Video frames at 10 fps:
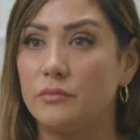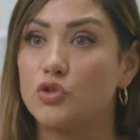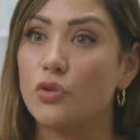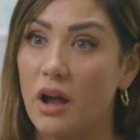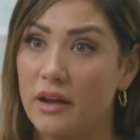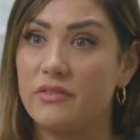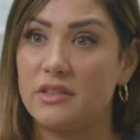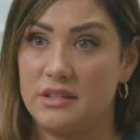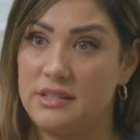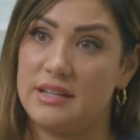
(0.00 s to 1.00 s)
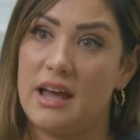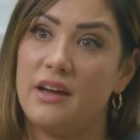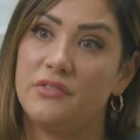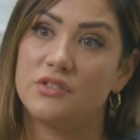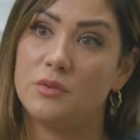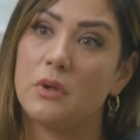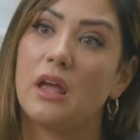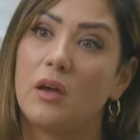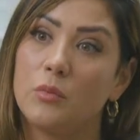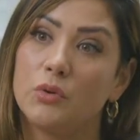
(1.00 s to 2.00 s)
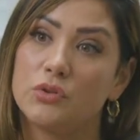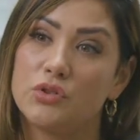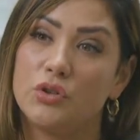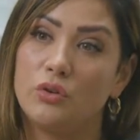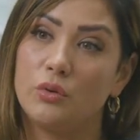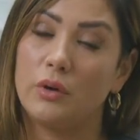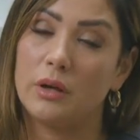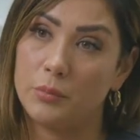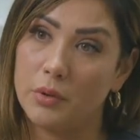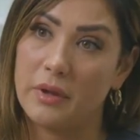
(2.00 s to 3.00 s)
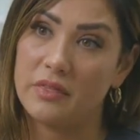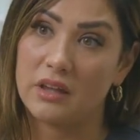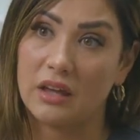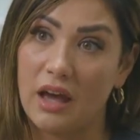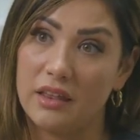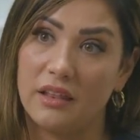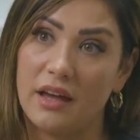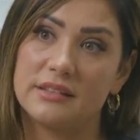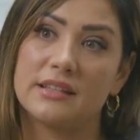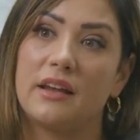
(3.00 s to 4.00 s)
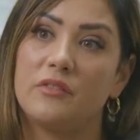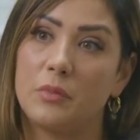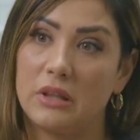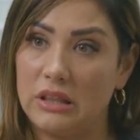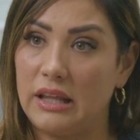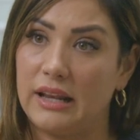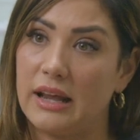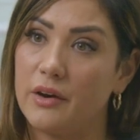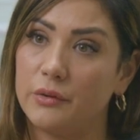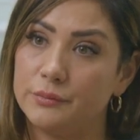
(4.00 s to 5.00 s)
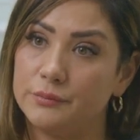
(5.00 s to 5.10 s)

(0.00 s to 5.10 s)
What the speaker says: drive the staff to be able to implement the guidelines that have been laid out.